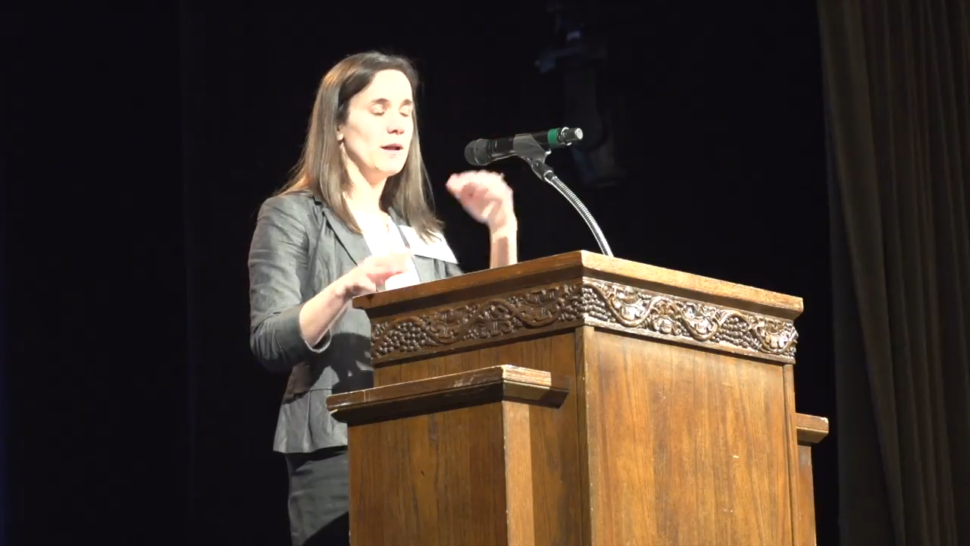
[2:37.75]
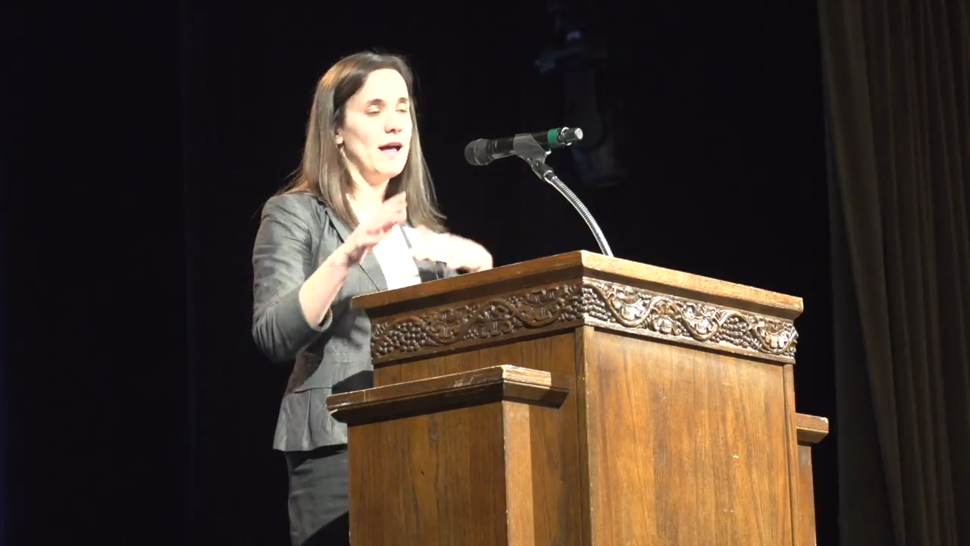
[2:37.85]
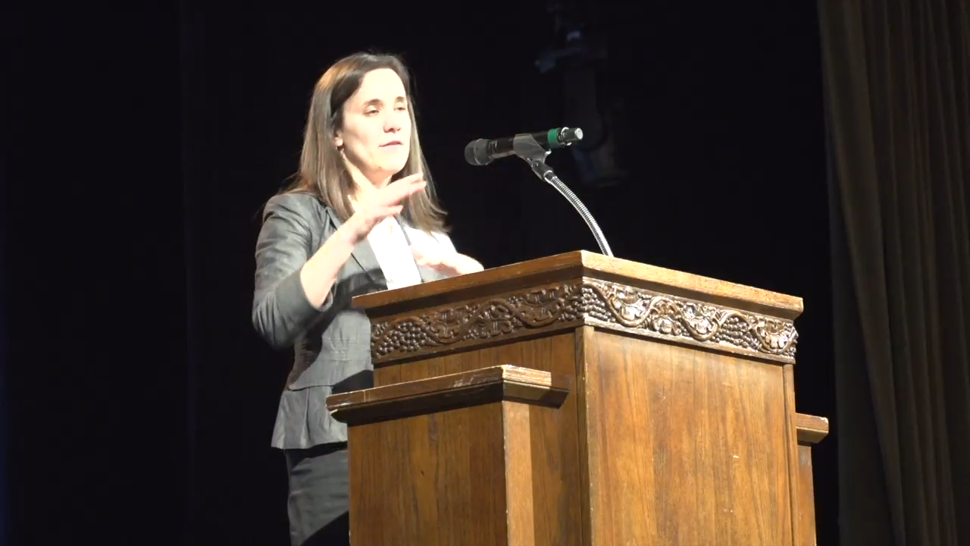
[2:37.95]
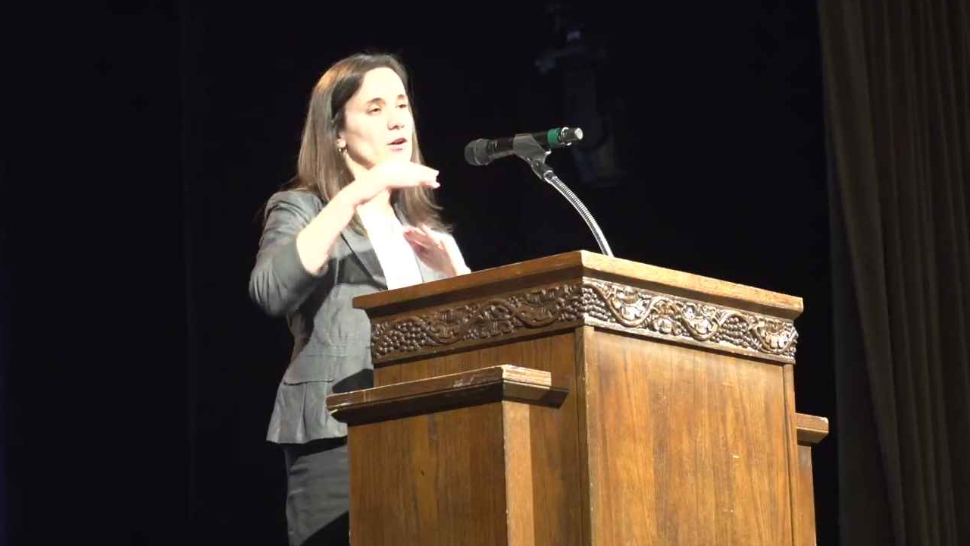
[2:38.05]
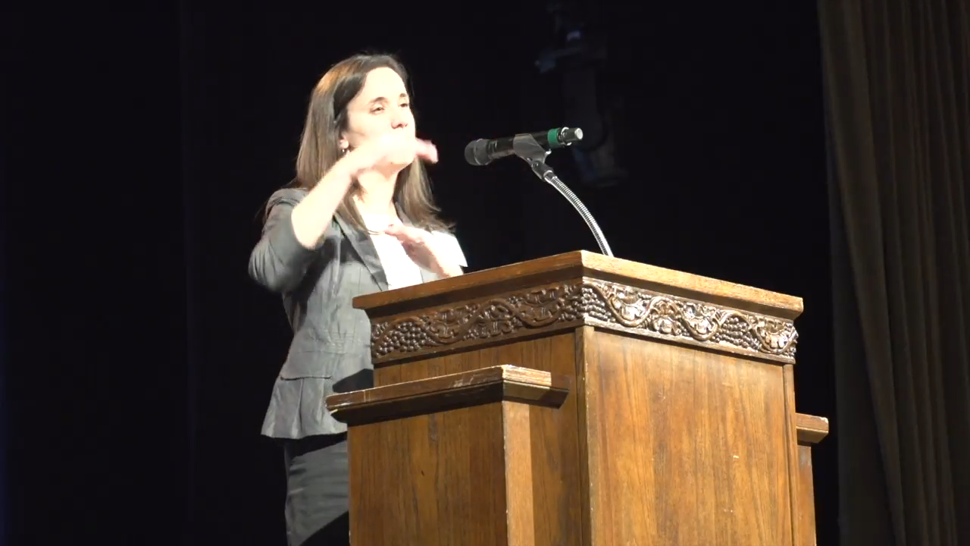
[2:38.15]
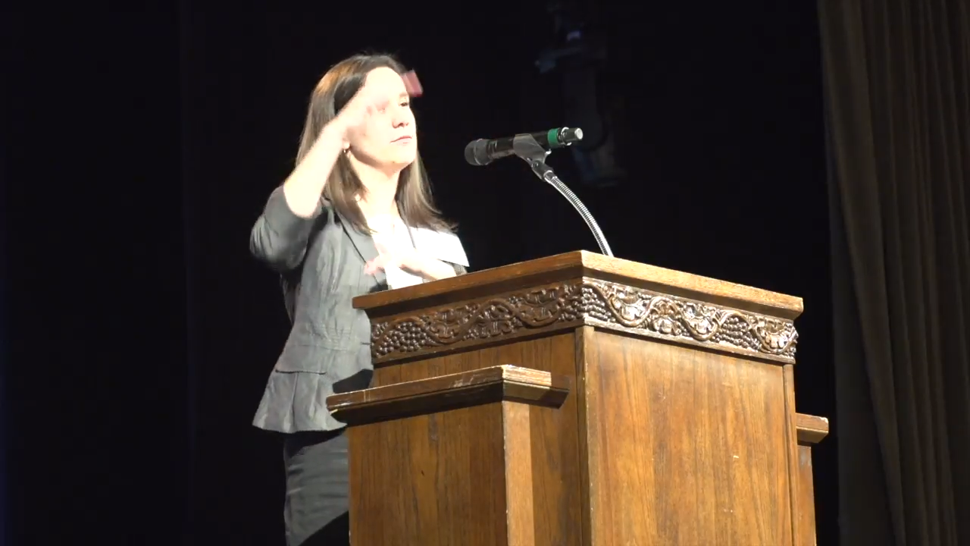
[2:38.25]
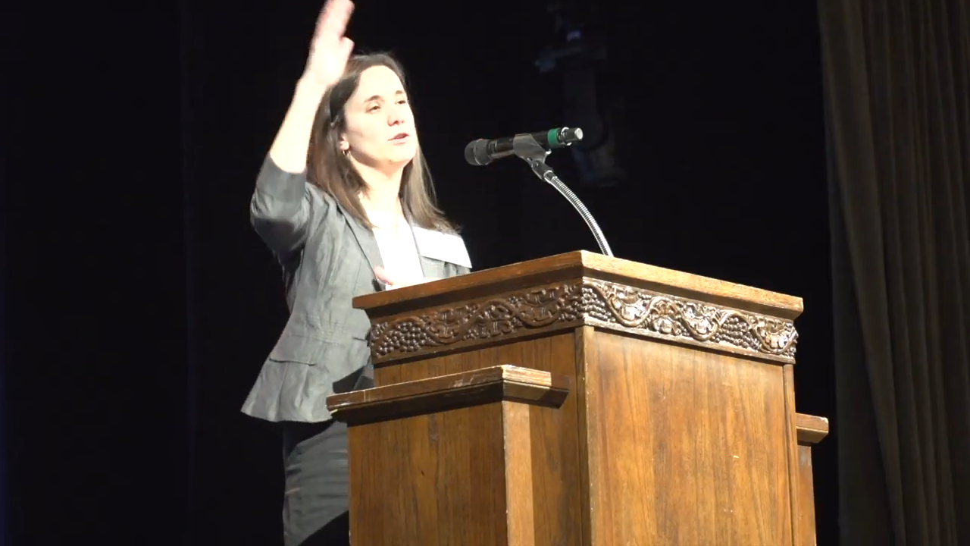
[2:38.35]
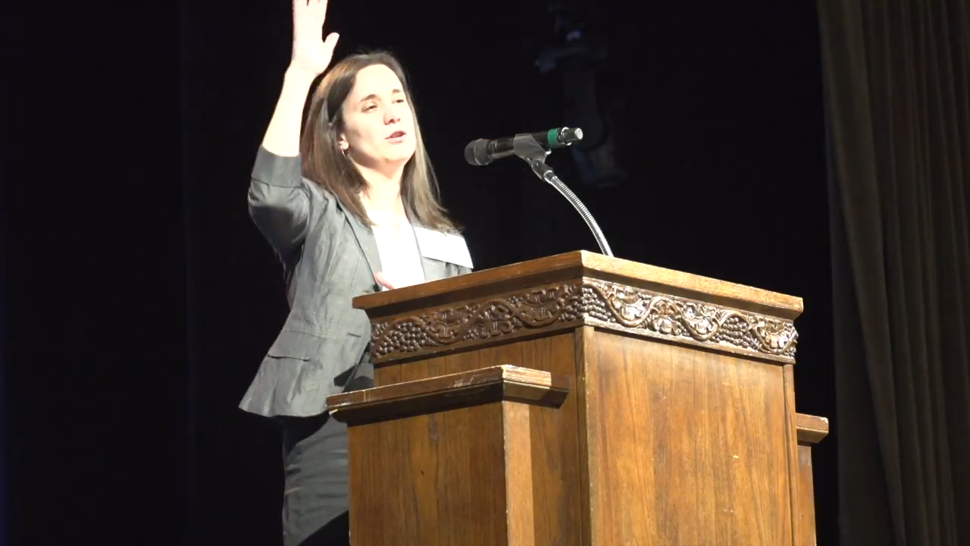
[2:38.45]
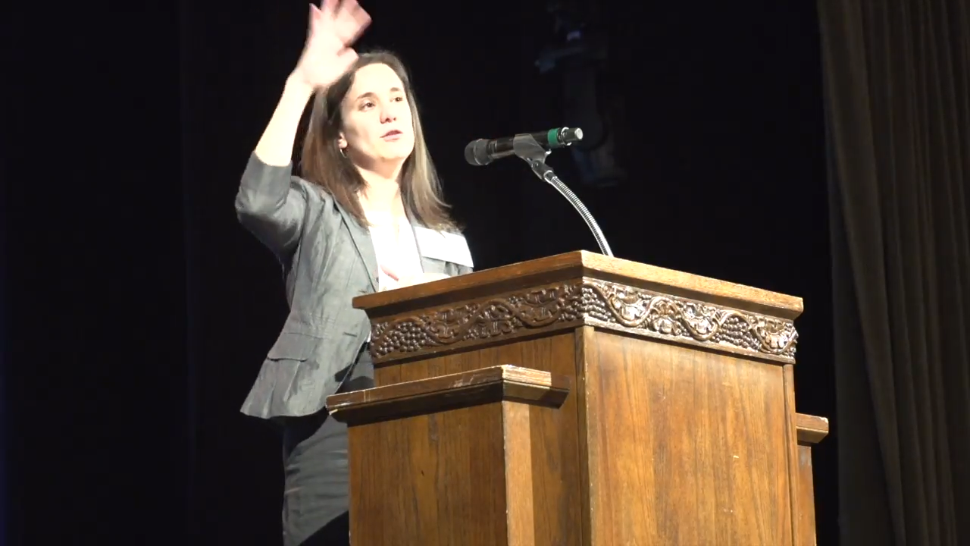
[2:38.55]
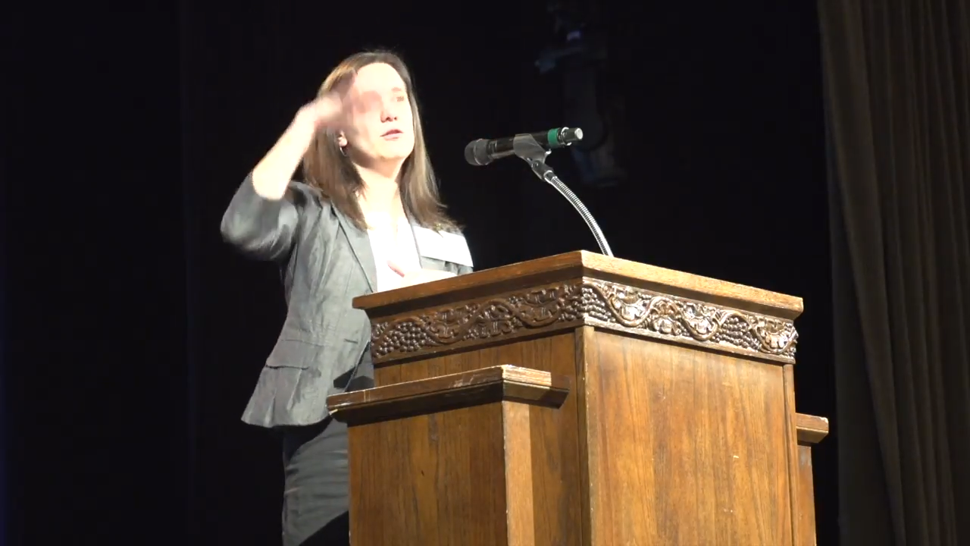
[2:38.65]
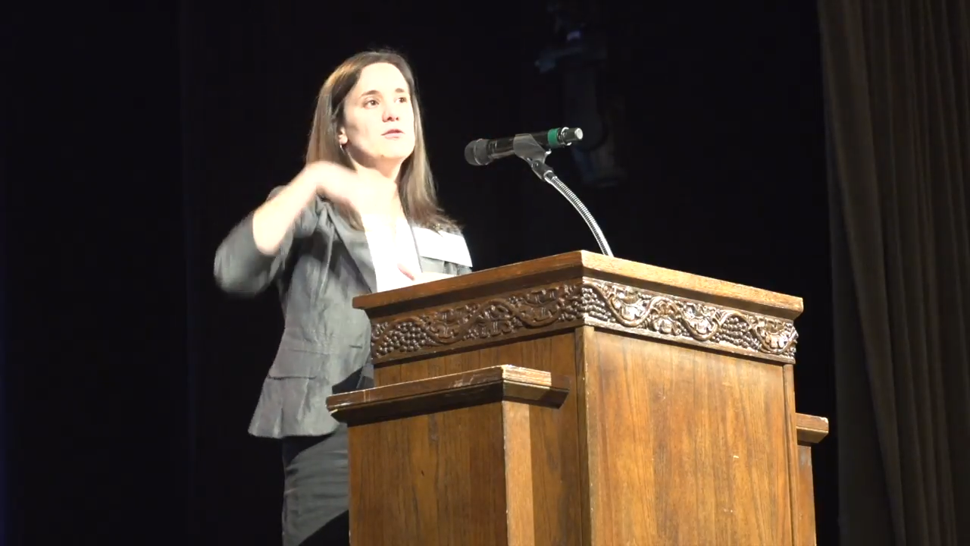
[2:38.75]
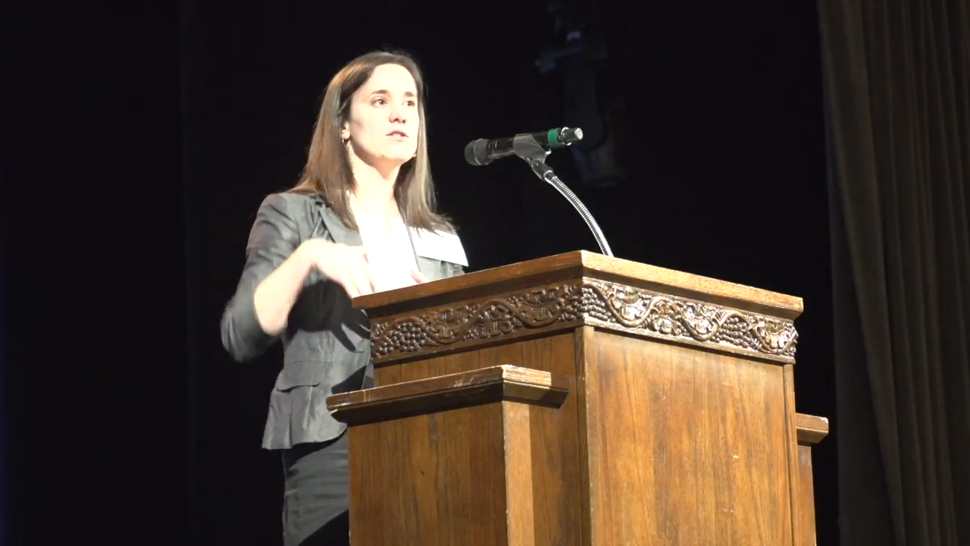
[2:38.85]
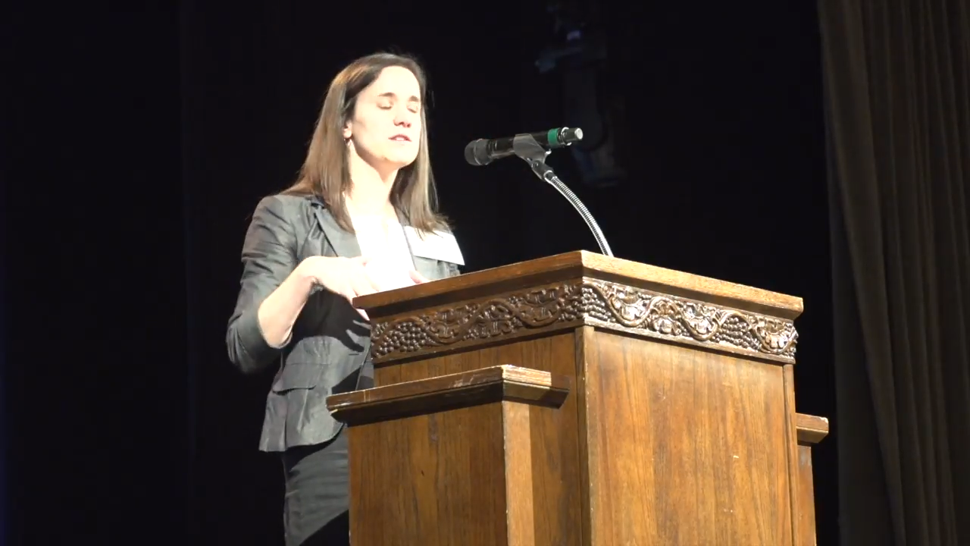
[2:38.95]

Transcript: I'll have a huge